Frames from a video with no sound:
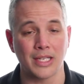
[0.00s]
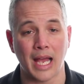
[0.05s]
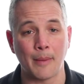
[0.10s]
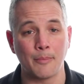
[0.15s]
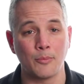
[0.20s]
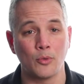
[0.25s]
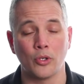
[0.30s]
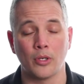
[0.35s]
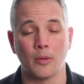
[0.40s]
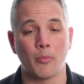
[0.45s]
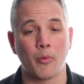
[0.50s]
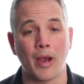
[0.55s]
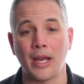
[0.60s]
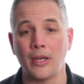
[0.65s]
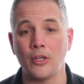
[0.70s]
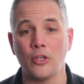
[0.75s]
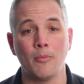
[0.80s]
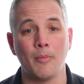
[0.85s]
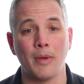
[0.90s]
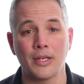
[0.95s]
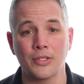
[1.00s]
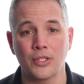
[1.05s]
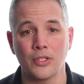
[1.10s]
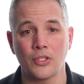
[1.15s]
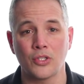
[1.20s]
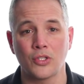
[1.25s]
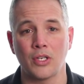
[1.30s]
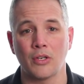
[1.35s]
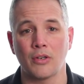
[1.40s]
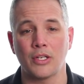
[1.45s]
I'm doing a brand new message
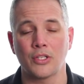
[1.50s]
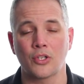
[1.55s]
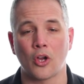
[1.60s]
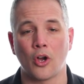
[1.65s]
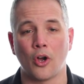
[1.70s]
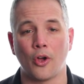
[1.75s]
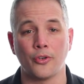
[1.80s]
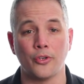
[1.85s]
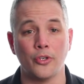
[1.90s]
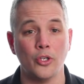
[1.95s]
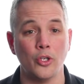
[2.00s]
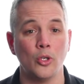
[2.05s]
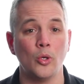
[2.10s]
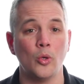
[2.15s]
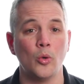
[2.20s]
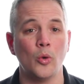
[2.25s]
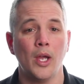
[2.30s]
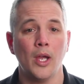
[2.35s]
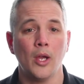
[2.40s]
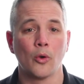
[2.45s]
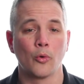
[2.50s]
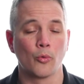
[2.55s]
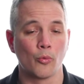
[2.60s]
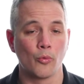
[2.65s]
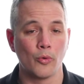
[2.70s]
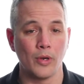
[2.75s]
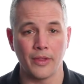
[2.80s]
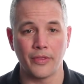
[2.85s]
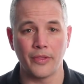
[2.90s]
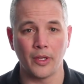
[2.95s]
series called New
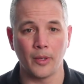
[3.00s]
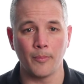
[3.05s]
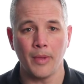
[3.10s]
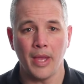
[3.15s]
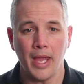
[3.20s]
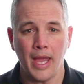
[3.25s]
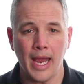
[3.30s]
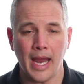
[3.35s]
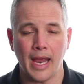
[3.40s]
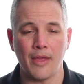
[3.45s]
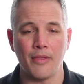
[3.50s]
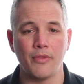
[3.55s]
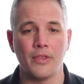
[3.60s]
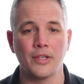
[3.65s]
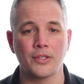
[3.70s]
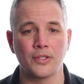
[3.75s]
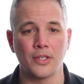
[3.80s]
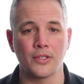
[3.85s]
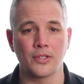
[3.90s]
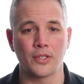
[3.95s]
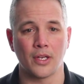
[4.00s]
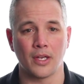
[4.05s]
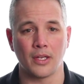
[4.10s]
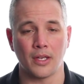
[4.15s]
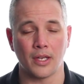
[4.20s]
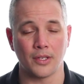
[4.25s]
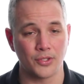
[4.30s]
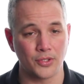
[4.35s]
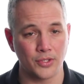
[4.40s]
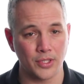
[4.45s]
Rhythm, and this is
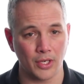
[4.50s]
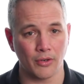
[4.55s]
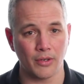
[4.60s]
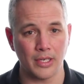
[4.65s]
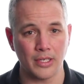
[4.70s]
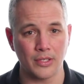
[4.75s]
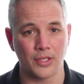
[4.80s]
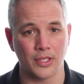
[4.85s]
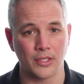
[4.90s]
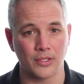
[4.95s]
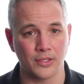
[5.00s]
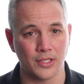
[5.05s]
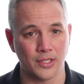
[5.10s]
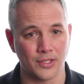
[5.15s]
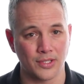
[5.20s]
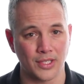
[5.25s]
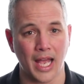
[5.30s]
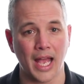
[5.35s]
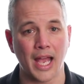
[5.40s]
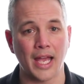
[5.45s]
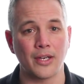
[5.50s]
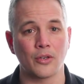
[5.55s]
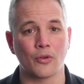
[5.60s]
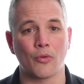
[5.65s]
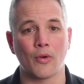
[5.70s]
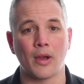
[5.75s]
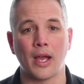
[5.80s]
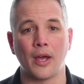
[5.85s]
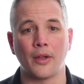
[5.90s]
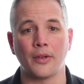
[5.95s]
a series that's designed
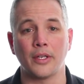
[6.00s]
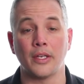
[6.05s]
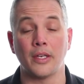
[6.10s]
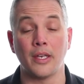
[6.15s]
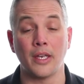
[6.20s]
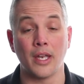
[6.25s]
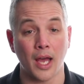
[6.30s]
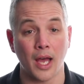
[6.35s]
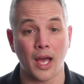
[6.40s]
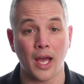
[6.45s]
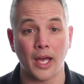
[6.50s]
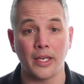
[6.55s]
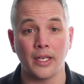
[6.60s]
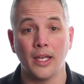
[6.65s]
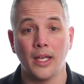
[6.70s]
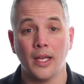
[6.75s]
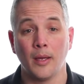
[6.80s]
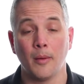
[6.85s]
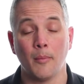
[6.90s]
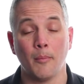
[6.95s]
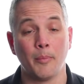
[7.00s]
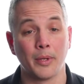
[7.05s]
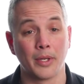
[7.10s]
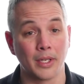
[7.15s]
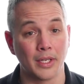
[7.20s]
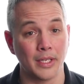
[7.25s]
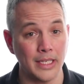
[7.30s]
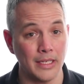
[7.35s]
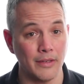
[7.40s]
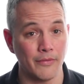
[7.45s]
around
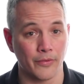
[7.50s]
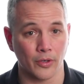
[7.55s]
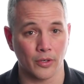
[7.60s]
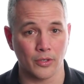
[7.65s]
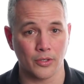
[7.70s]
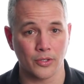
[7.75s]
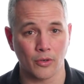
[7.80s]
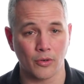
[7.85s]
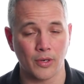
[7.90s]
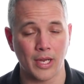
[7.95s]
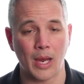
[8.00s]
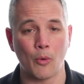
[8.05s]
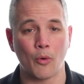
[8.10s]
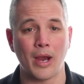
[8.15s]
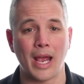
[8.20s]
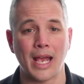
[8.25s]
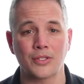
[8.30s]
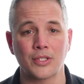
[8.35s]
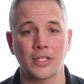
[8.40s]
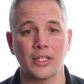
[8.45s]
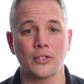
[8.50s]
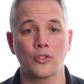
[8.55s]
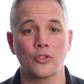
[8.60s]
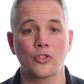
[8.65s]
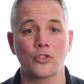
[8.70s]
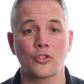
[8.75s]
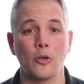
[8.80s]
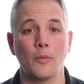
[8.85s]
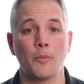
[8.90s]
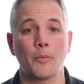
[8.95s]
non-believers. Okay, we're asking
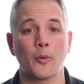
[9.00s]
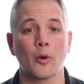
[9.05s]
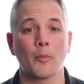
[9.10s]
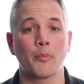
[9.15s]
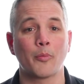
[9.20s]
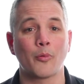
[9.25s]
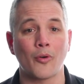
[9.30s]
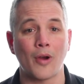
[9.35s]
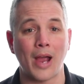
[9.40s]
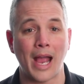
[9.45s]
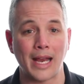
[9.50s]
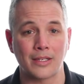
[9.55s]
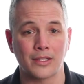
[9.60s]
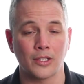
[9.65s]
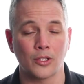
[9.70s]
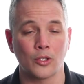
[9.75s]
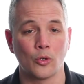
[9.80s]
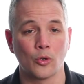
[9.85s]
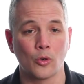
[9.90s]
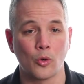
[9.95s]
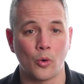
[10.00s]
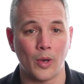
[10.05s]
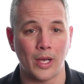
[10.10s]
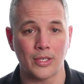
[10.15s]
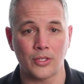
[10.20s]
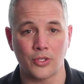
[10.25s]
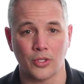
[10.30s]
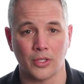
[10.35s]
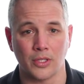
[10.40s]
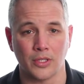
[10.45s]
super practical
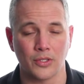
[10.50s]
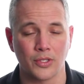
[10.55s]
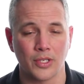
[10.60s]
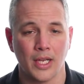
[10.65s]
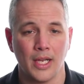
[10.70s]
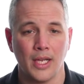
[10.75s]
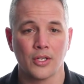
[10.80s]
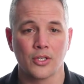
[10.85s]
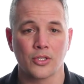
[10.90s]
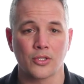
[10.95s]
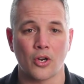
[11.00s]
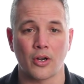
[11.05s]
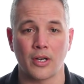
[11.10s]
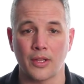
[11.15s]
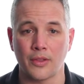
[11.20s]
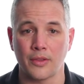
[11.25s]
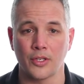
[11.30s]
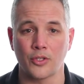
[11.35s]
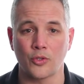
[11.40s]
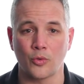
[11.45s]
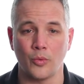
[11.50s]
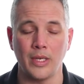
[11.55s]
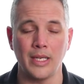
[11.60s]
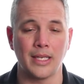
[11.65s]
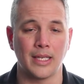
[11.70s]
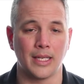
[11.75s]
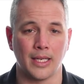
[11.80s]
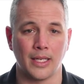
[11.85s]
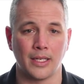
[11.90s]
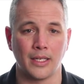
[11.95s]
questions starting this
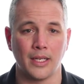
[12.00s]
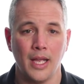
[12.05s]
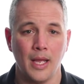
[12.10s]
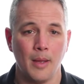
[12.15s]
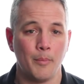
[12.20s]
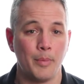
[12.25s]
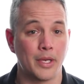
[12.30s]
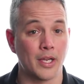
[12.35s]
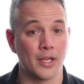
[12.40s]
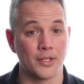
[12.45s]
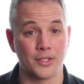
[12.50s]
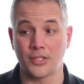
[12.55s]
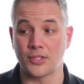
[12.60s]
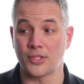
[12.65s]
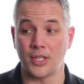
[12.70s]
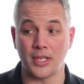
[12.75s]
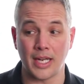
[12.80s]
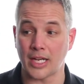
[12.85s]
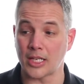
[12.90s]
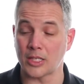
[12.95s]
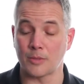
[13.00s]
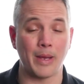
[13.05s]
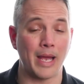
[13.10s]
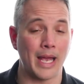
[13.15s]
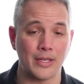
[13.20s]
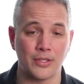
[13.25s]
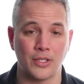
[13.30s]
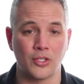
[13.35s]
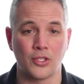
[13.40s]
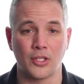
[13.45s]
weekend because it's the next
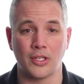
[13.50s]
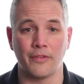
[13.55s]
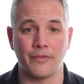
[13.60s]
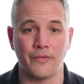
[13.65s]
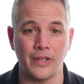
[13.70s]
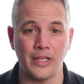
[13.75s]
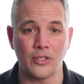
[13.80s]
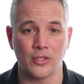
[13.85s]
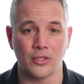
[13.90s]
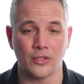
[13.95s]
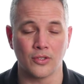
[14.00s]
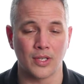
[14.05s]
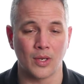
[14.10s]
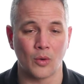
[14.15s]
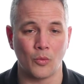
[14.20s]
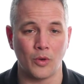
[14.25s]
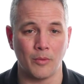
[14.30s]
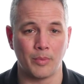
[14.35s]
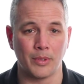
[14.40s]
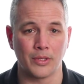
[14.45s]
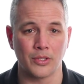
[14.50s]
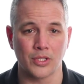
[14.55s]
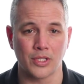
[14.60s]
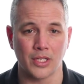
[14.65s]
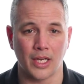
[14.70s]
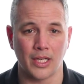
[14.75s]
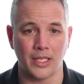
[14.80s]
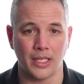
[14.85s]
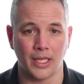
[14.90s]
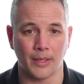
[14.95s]
passage in Ephesians that we've been
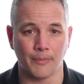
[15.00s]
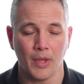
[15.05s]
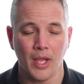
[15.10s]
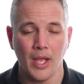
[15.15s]
studying.